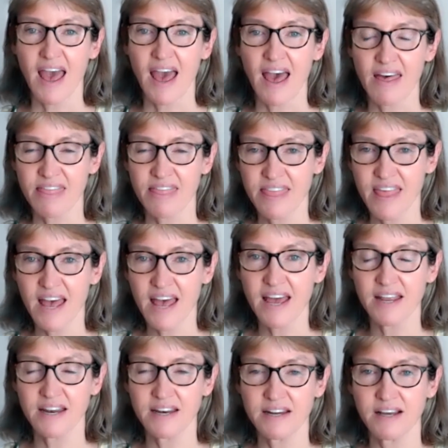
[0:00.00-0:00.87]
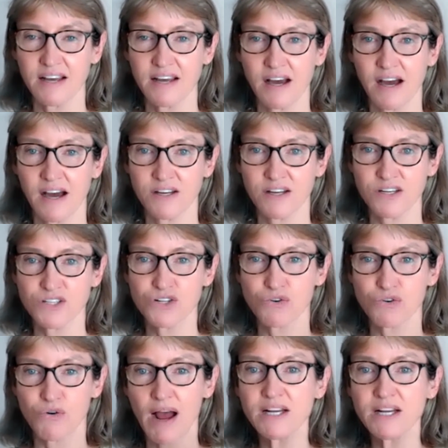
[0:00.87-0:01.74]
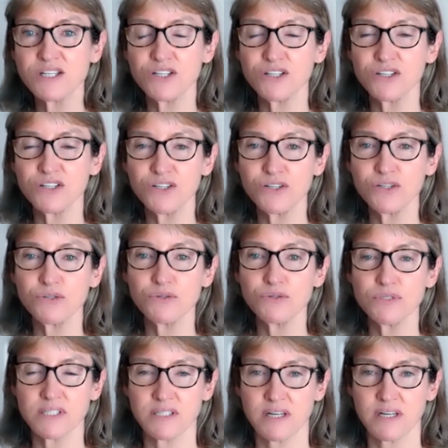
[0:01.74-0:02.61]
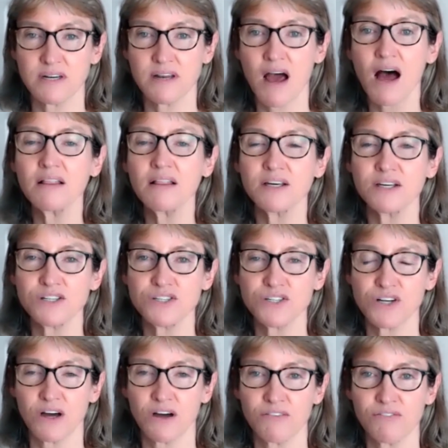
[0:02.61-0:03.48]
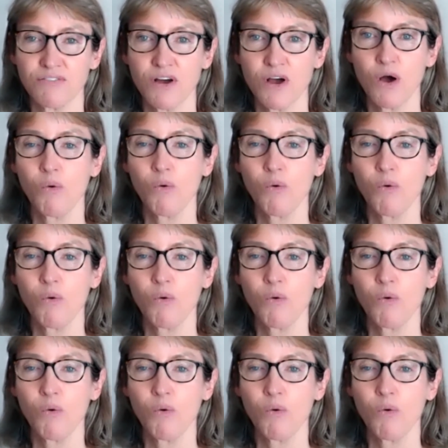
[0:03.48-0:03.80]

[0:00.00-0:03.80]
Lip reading: and then try to use the knowledge of